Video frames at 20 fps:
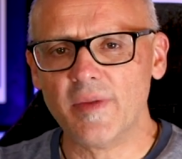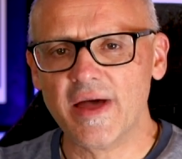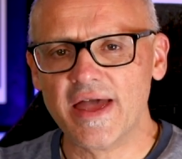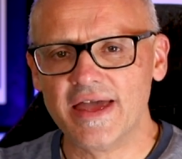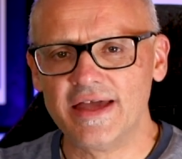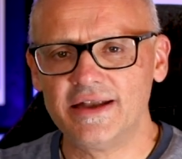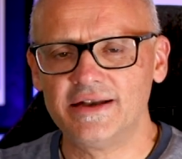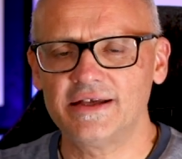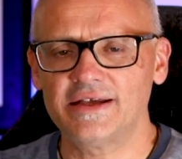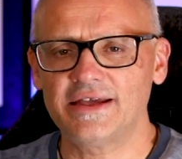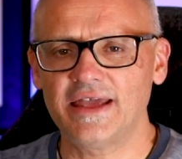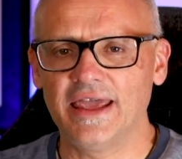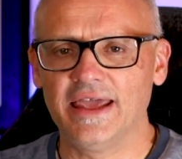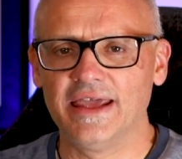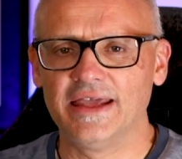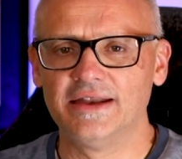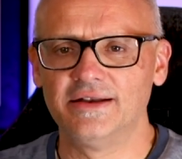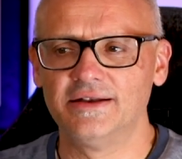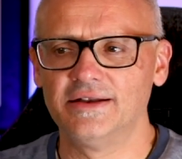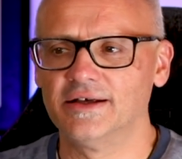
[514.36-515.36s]
man
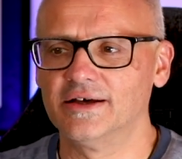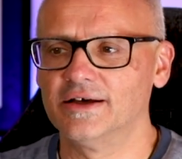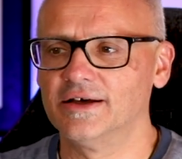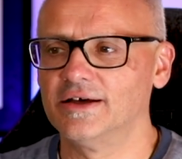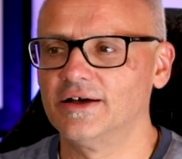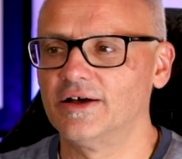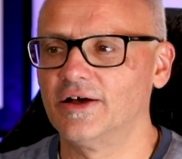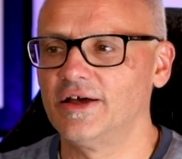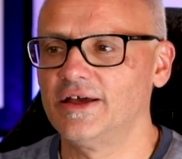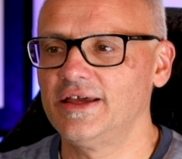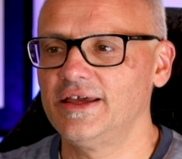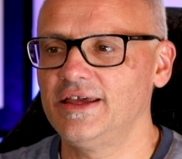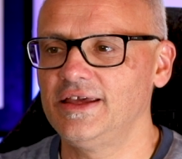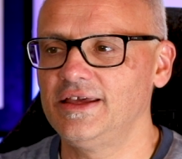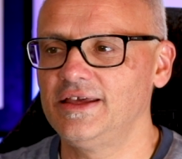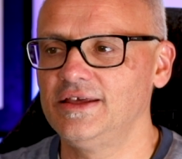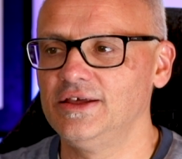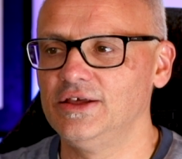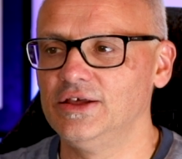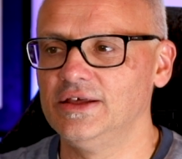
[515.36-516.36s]
and
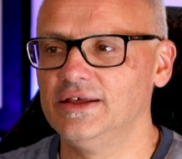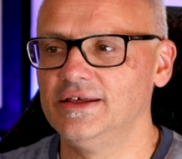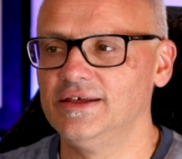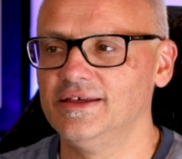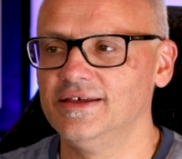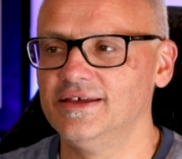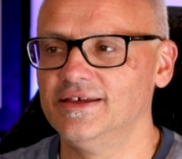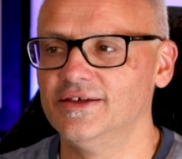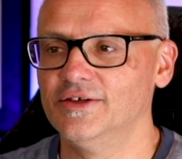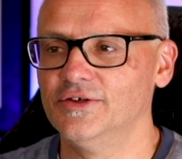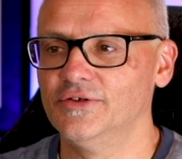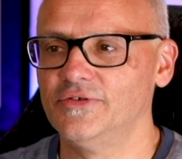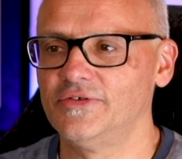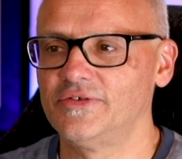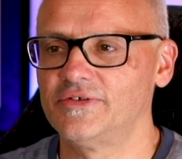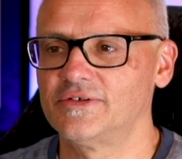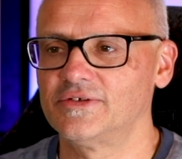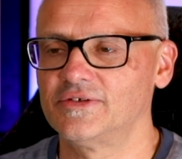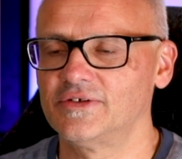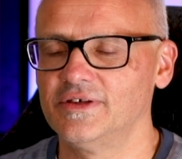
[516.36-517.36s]

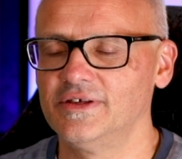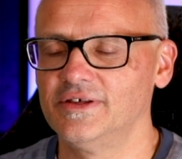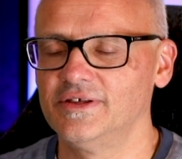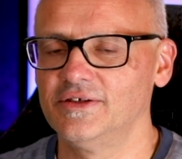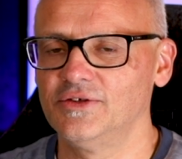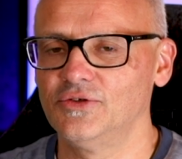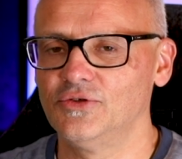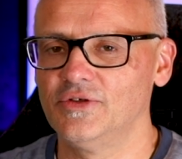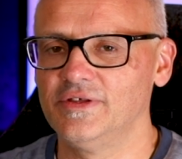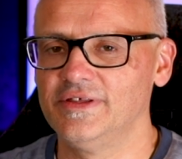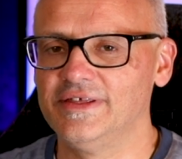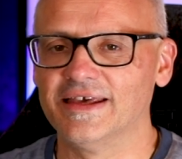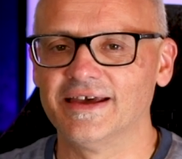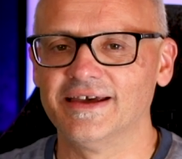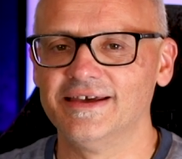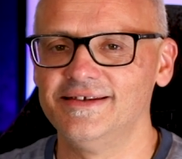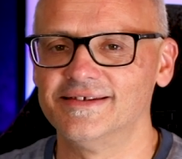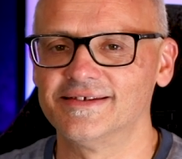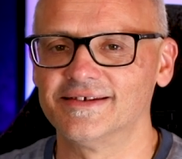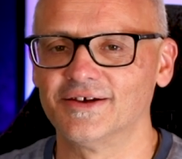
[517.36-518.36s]
he's
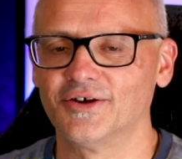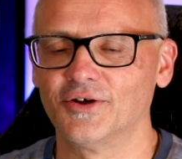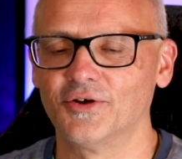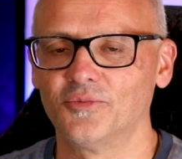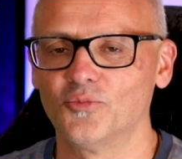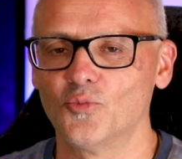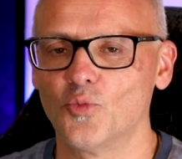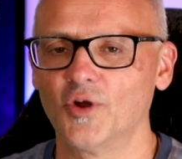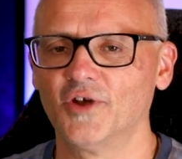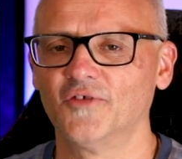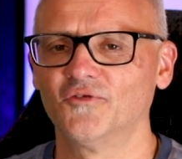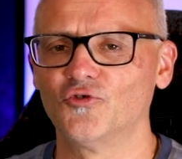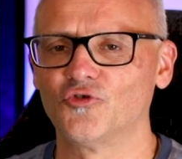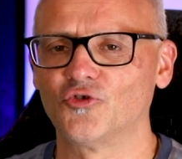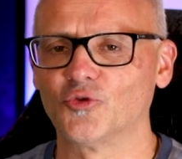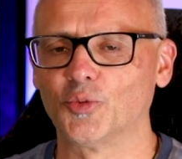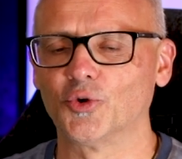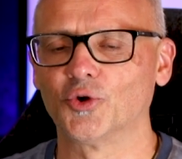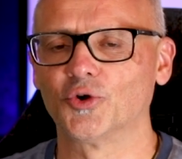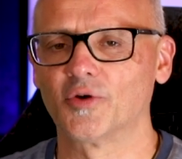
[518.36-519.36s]
a wonderful
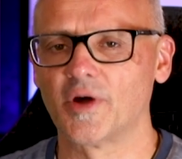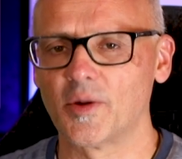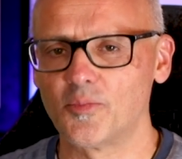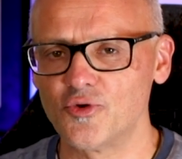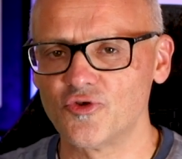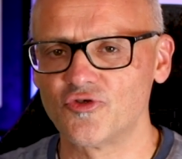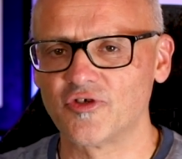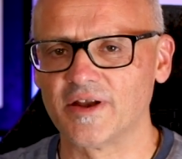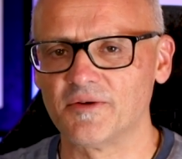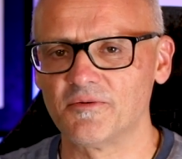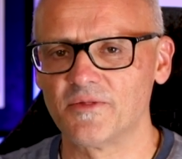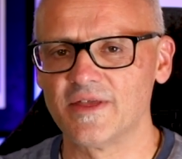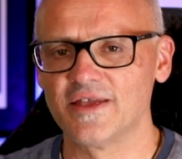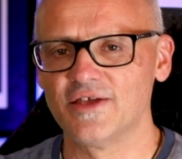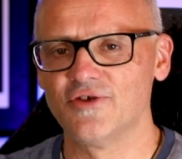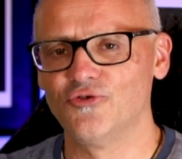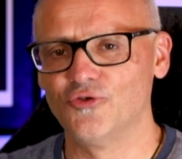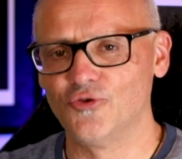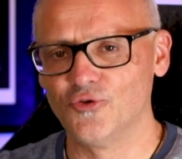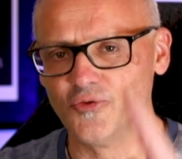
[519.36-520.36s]
supporter. I appreciate everything
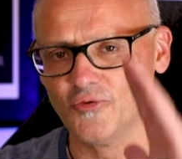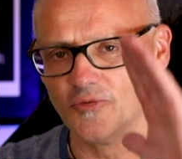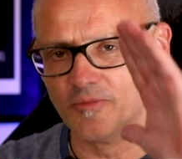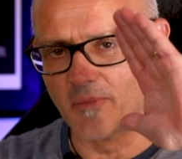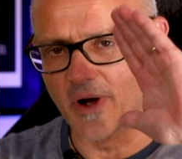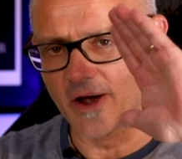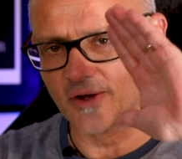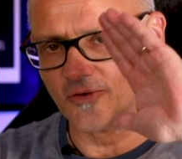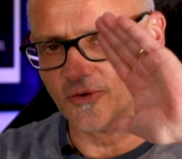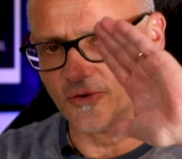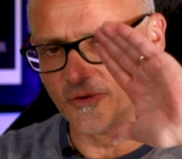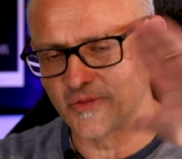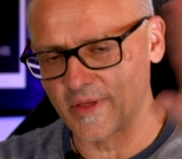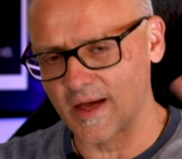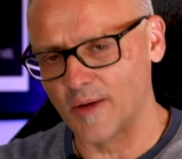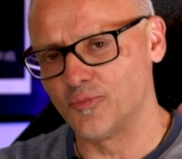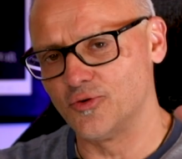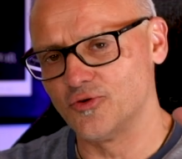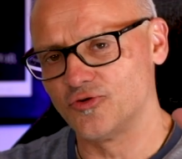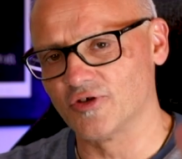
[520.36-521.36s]
you do, Michael.
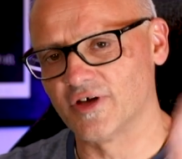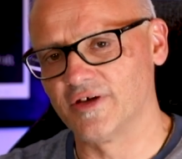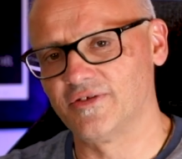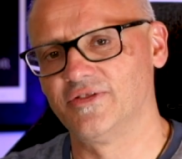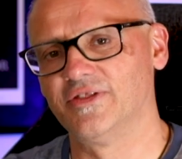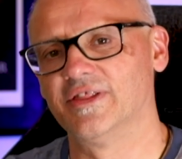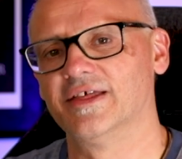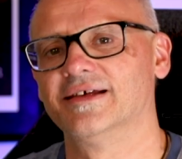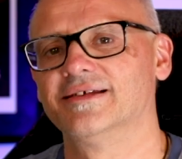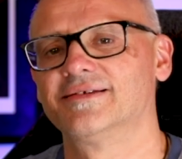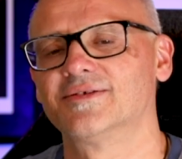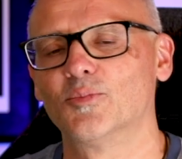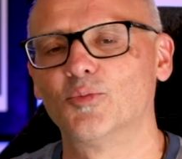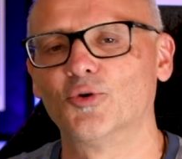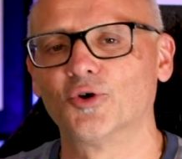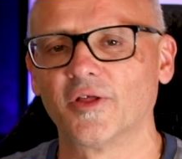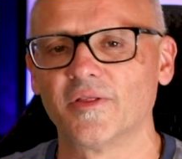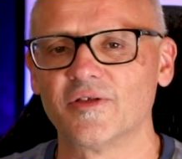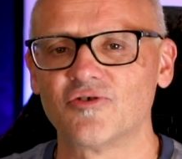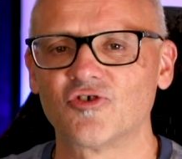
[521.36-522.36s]
Appreciate the
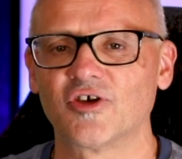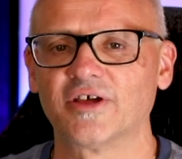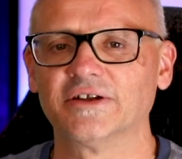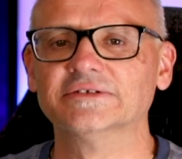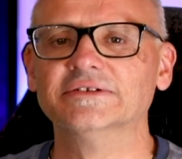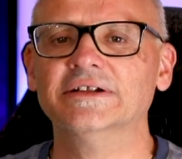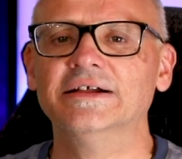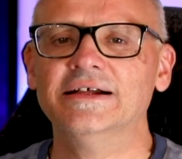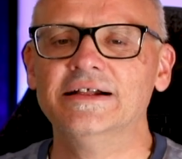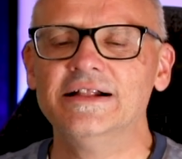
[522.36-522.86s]
support on the channel.